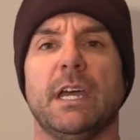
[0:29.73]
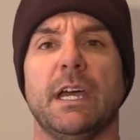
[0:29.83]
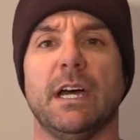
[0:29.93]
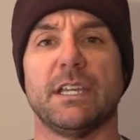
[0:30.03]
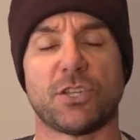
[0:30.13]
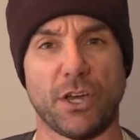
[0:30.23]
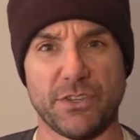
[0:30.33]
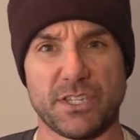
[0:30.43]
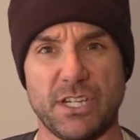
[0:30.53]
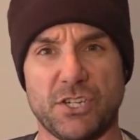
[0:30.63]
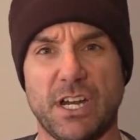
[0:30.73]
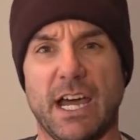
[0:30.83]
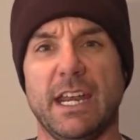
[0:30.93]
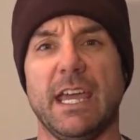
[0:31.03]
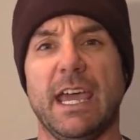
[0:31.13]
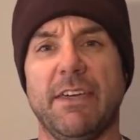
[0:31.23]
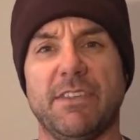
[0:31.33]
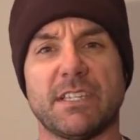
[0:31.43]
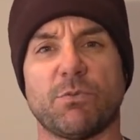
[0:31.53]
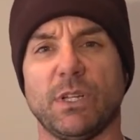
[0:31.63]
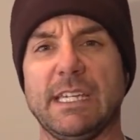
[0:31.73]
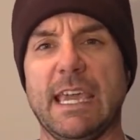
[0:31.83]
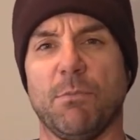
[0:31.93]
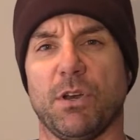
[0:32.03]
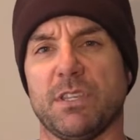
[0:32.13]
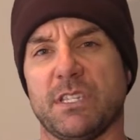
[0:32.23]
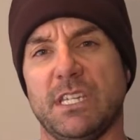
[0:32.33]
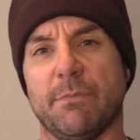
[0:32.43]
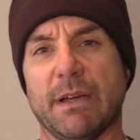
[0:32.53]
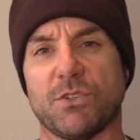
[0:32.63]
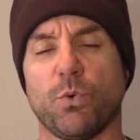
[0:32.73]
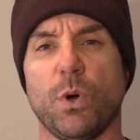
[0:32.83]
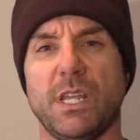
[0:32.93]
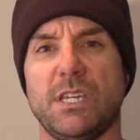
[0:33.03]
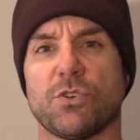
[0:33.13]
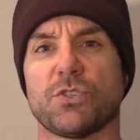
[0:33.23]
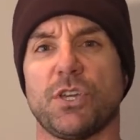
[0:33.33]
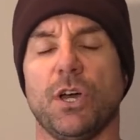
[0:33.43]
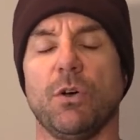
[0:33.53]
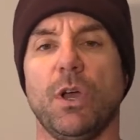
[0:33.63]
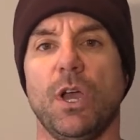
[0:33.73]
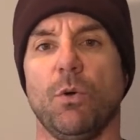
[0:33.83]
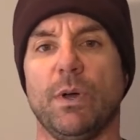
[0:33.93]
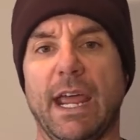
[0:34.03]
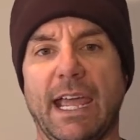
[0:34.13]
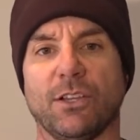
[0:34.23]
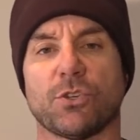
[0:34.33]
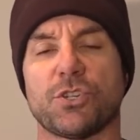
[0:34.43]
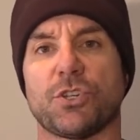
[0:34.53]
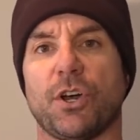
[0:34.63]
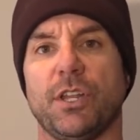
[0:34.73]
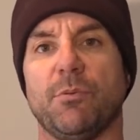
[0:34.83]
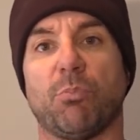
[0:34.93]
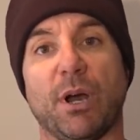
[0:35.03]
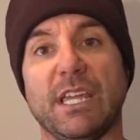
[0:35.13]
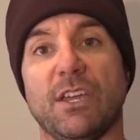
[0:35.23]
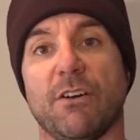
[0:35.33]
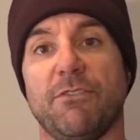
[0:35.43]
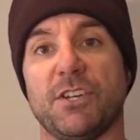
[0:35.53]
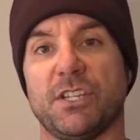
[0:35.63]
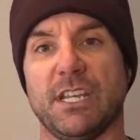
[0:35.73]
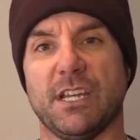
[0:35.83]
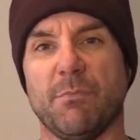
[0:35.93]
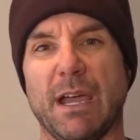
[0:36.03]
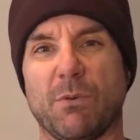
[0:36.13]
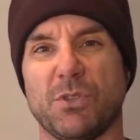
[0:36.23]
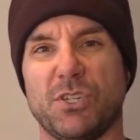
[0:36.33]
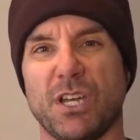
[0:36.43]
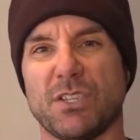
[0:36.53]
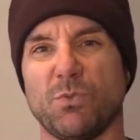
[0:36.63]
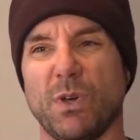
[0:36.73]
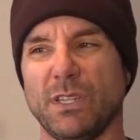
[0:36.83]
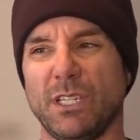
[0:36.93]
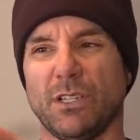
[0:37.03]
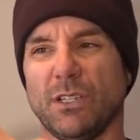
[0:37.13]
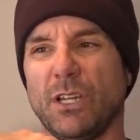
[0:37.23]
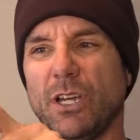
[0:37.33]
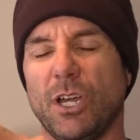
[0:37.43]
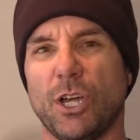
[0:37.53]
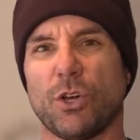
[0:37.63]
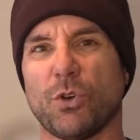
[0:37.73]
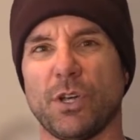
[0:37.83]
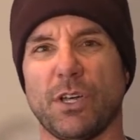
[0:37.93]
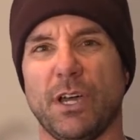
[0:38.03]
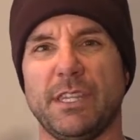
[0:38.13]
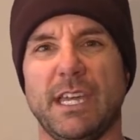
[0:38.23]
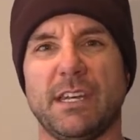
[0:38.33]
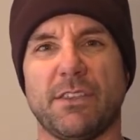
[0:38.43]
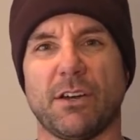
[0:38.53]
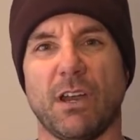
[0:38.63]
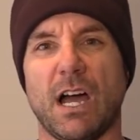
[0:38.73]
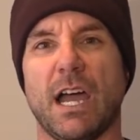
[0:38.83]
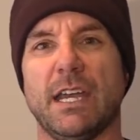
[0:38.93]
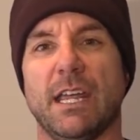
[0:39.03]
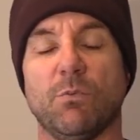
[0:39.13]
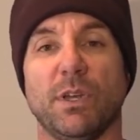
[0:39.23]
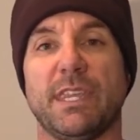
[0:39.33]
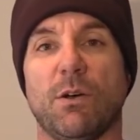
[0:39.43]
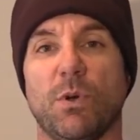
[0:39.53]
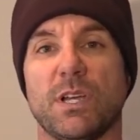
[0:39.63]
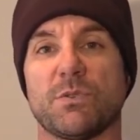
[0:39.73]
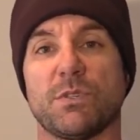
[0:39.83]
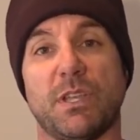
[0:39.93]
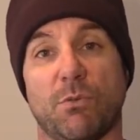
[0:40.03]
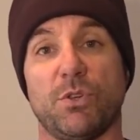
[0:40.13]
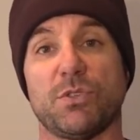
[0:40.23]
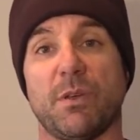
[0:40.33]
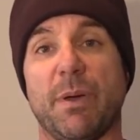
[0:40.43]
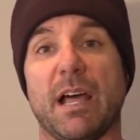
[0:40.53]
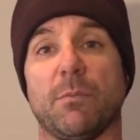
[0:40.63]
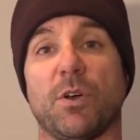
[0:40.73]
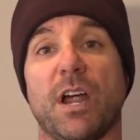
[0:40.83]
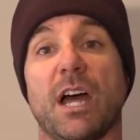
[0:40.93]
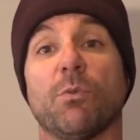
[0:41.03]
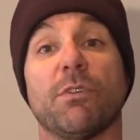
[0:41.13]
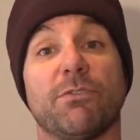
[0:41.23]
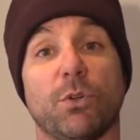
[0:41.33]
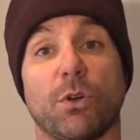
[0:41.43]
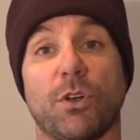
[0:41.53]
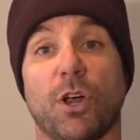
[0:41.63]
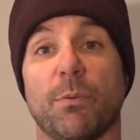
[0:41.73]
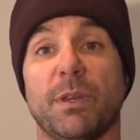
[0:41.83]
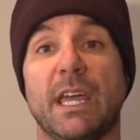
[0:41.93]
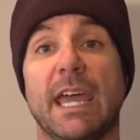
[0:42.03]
It's called the cinch knot. And this really came onto the scene about 20 years ago when anglers started breaking off fish, and they'd come back with just one little crook at the end of their line, and what that was they were using a Palomar knot with fluorocarbon,